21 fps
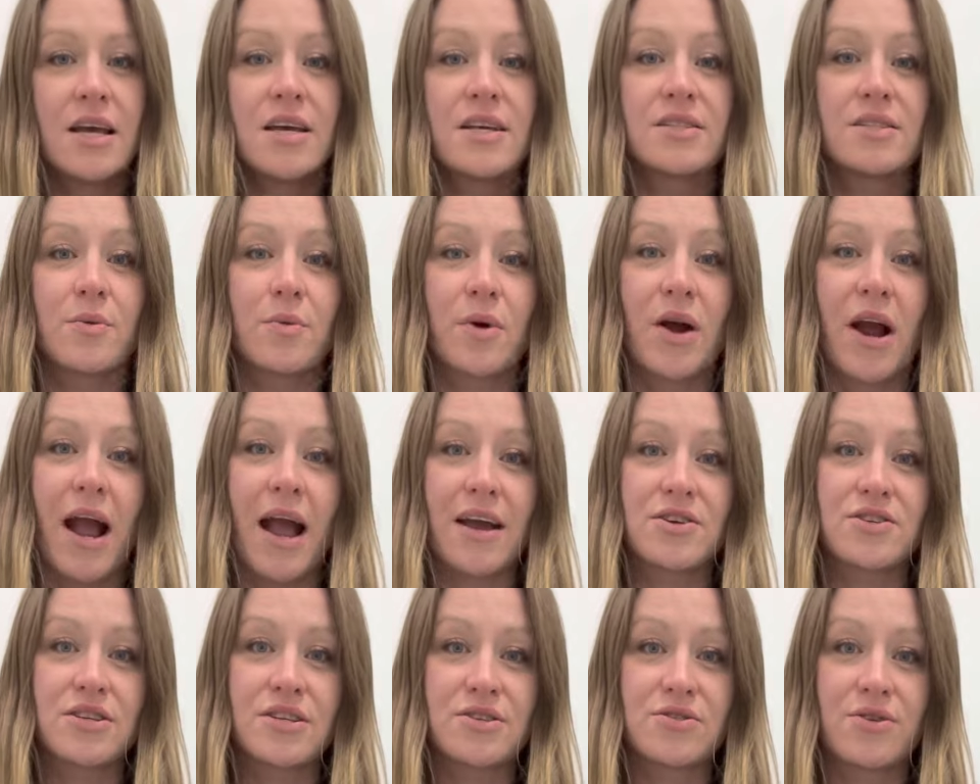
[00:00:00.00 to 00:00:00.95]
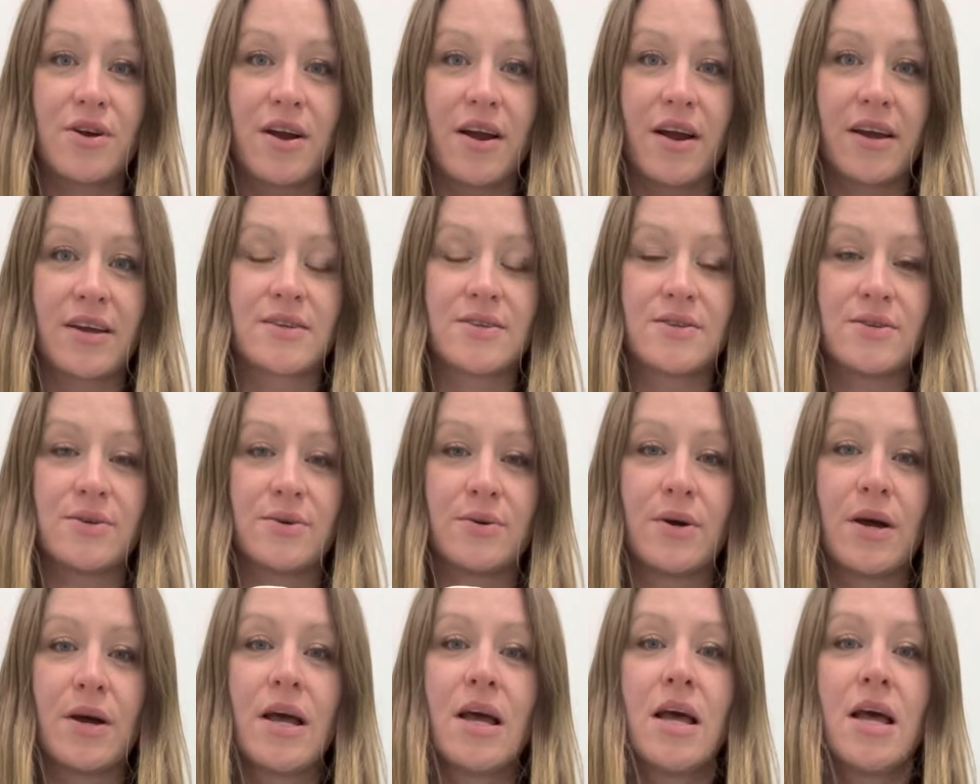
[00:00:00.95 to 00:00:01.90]
So we're actually trying to
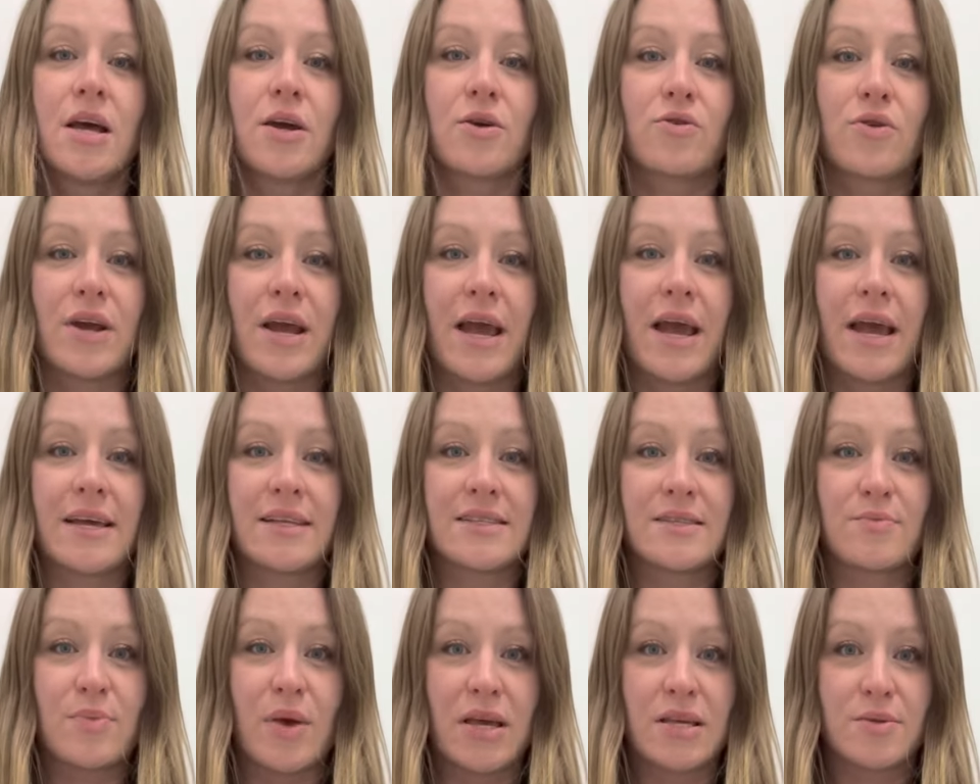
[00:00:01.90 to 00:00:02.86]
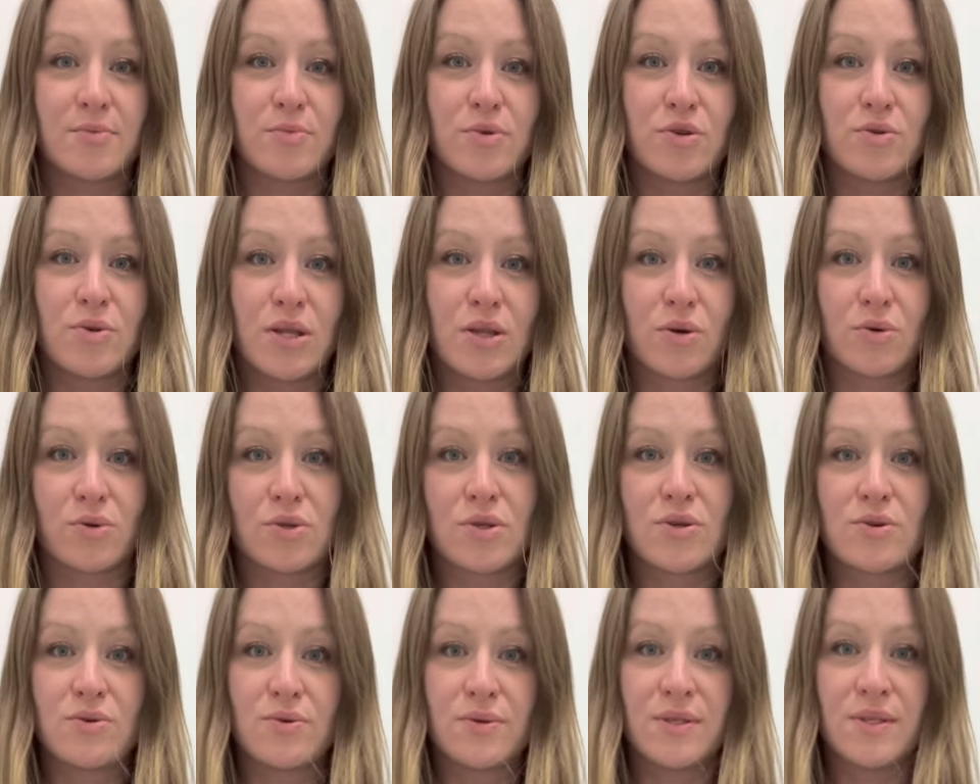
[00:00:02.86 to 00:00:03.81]
create space between those
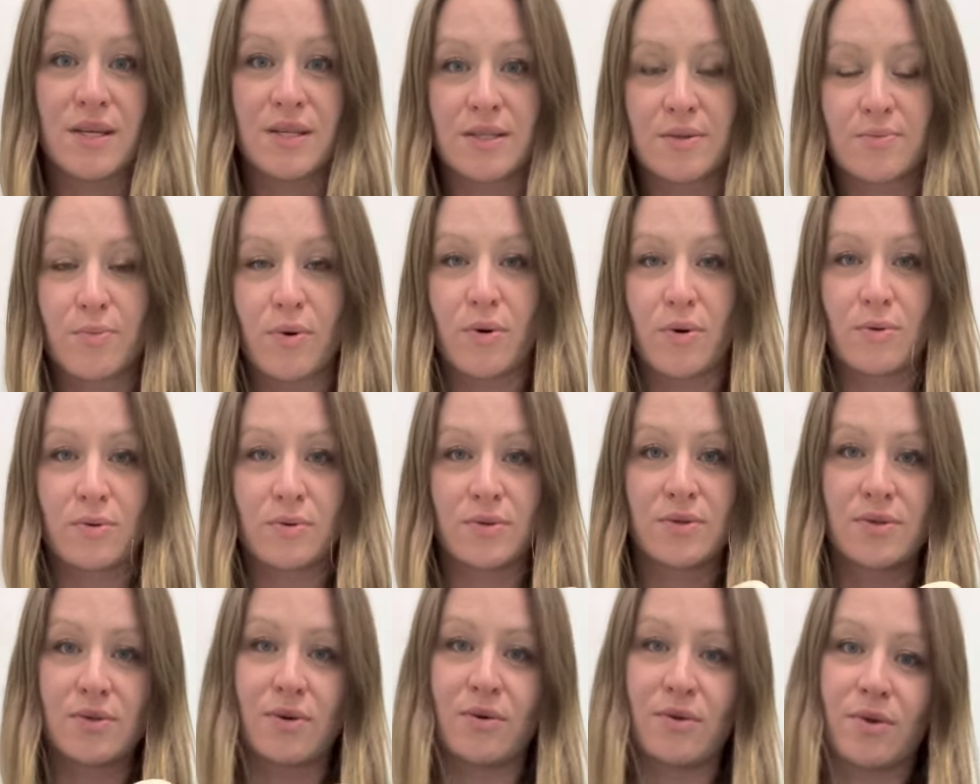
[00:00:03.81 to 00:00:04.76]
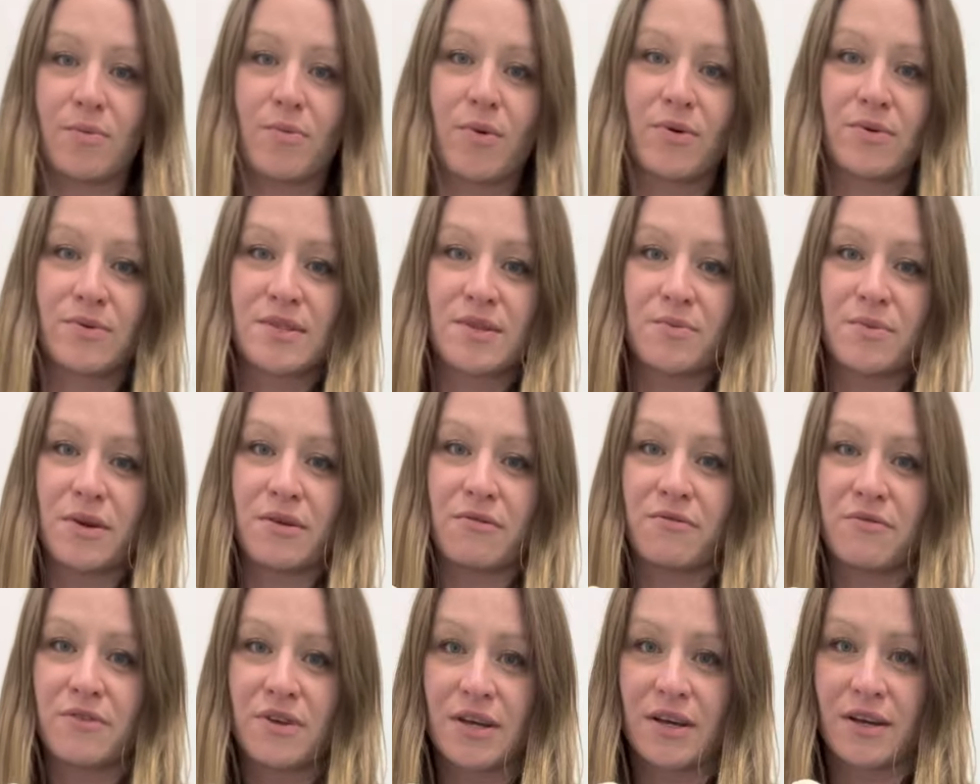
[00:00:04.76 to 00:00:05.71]
two sits bones. So the bones that we
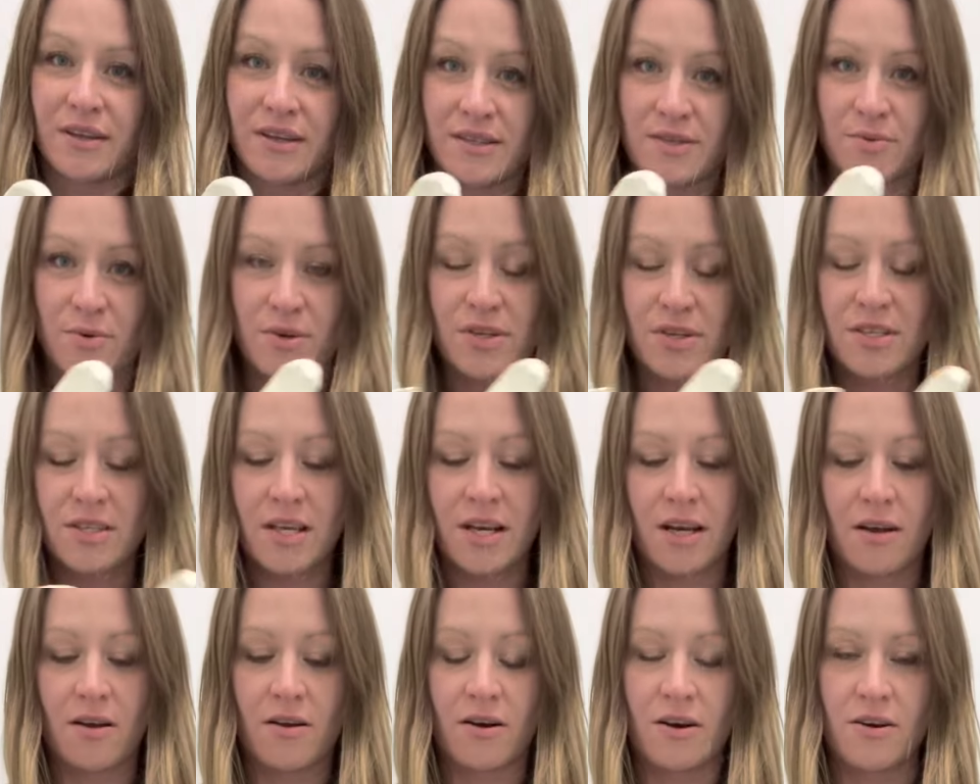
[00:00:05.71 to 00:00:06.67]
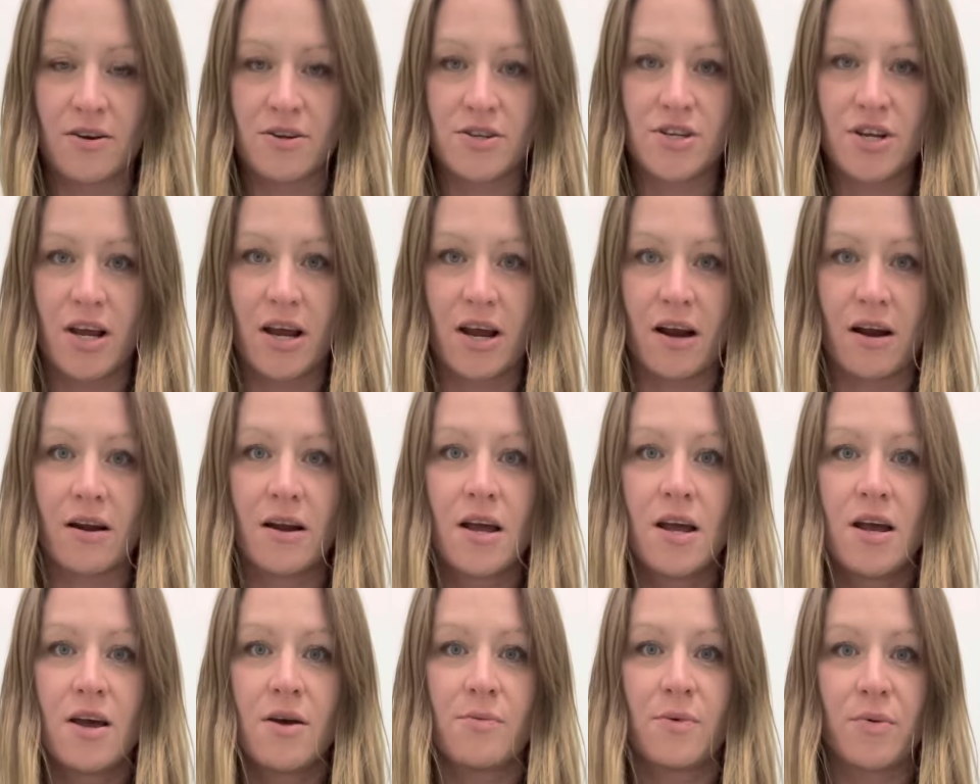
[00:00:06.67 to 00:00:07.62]
feel as we're sitting on our chair,
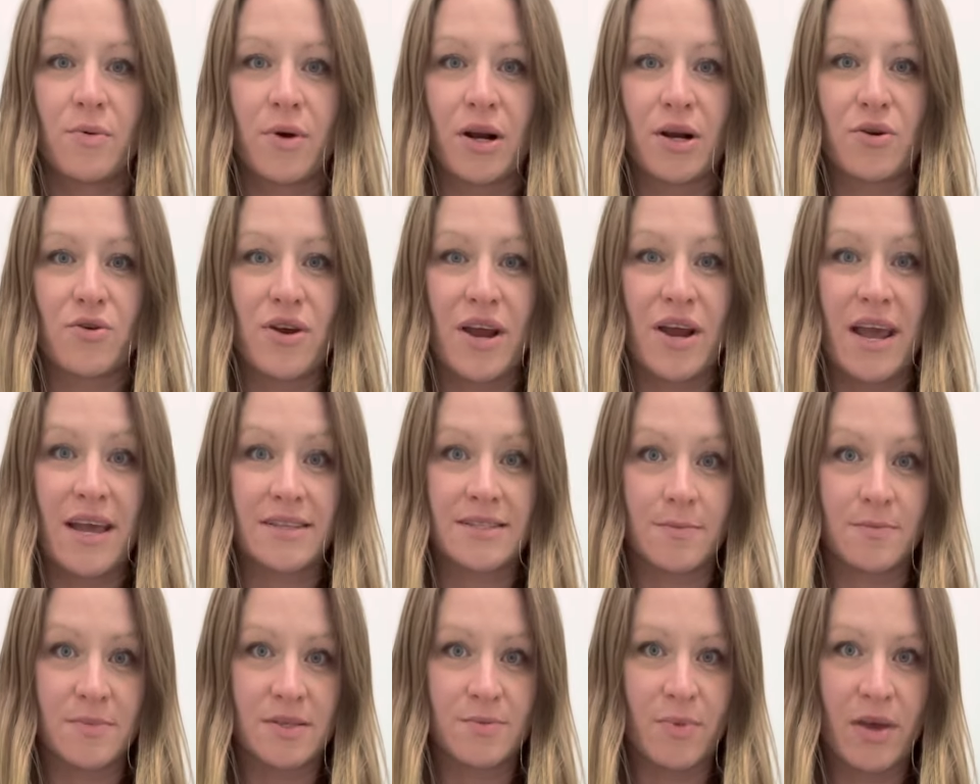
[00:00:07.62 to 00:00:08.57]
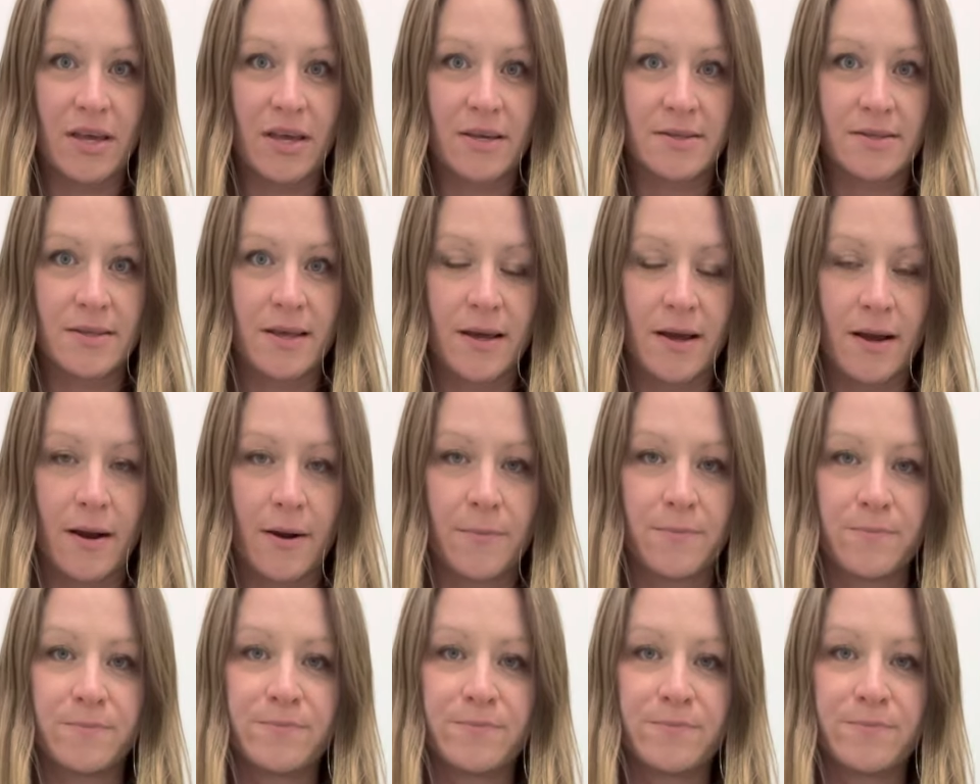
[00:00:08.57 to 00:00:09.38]
we want to create some space there.